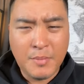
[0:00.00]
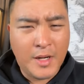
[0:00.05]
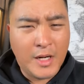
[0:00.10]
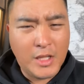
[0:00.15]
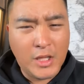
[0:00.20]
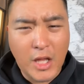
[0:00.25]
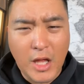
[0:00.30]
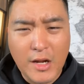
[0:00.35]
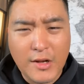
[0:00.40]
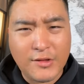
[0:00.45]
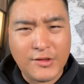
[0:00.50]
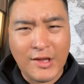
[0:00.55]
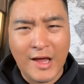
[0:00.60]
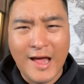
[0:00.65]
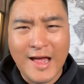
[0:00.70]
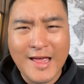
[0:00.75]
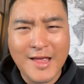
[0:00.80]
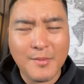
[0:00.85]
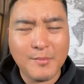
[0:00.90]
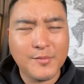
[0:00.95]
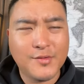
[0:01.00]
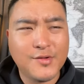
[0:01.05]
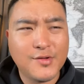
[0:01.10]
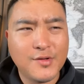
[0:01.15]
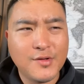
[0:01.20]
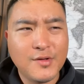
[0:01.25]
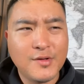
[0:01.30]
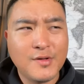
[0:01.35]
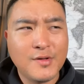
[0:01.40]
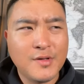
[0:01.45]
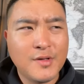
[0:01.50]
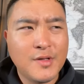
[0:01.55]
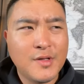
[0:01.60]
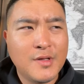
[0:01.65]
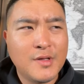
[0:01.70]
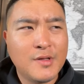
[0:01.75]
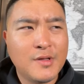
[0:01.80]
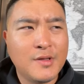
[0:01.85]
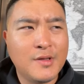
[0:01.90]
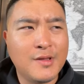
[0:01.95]
But a lot of times
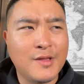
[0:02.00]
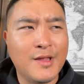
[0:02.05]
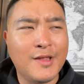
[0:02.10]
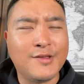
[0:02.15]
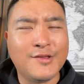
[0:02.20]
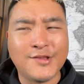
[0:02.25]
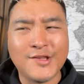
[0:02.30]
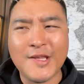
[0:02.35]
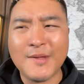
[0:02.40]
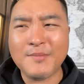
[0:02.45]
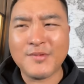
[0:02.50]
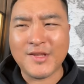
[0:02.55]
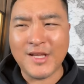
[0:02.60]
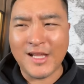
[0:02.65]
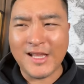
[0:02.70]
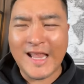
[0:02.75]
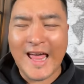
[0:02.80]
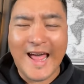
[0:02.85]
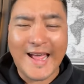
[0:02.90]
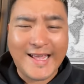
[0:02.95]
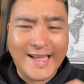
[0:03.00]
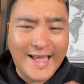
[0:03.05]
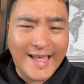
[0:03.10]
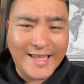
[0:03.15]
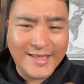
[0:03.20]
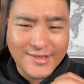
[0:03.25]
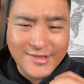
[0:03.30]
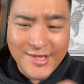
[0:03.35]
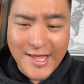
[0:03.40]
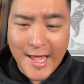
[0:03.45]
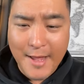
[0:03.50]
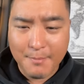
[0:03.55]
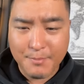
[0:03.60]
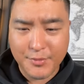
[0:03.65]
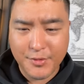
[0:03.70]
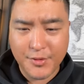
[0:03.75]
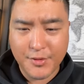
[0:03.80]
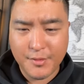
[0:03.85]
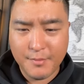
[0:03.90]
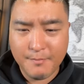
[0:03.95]
it seems to lack a
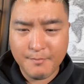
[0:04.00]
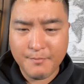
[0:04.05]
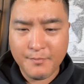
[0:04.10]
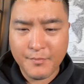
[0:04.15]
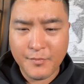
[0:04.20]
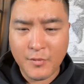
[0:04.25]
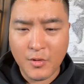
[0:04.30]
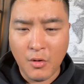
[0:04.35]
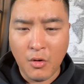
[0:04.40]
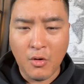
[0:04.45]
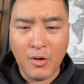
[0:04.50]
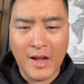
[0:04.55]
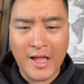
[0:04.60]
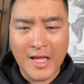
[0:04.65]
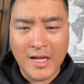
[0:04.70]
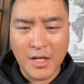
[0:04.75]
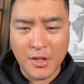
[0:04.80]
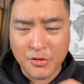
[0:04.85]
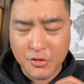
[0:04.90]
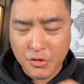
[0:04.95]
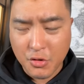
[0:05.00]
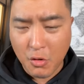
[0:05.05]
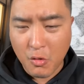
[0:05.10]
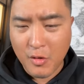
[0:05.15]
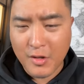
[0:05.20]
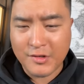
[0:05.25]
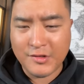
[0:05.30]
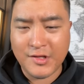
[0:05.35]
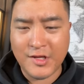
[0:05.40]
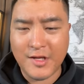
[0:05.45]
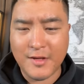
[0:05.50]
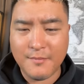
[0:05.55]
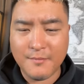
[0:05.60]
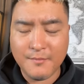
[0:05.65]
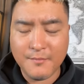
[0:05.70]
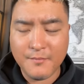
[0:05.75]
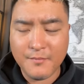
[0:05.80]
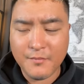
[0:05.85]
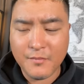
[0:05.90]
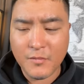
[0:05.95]
depth or an authority
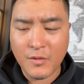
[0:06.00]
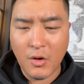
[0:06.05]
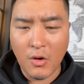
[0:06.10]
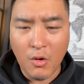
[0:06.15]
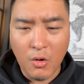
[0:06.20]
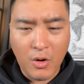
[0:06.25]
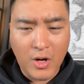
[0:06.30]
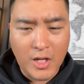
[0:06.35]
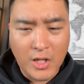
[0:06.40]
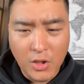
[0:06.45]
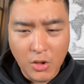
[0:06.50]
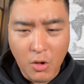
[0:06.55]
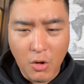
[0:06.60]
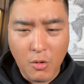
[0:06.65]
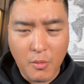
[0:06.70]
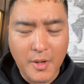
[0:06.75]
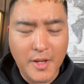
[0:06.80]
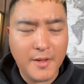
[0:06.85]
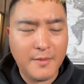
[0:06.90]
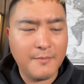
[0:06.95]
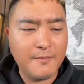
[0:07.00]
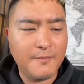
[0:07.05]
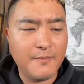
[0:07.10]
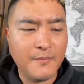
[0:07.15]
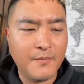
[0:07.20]
or a glory.